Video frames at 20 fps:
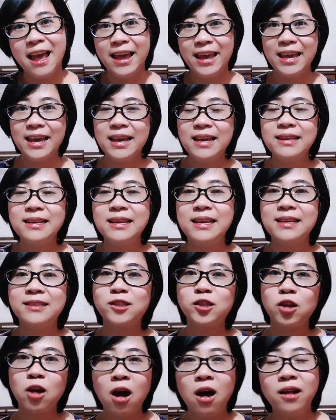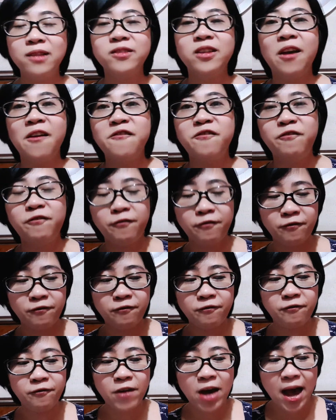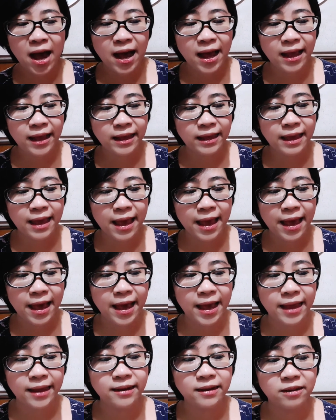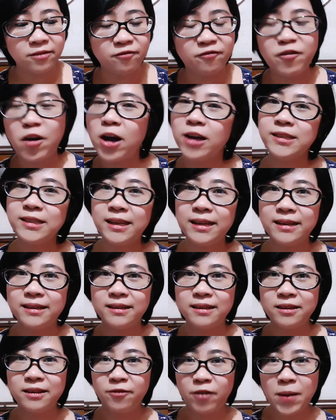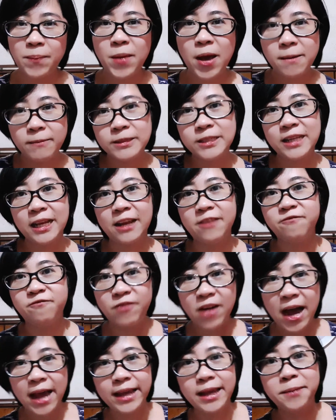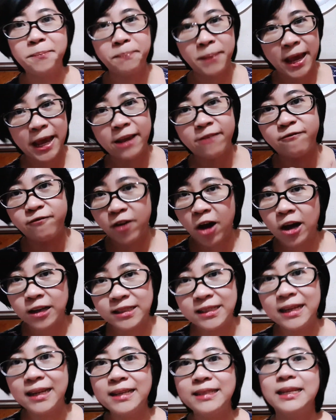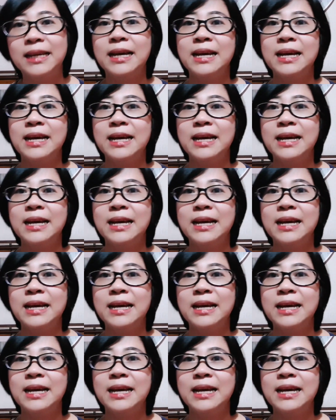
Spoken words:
and it's called Fiat Faucet, if I'm not mistaken, Fiat Pay Faucet.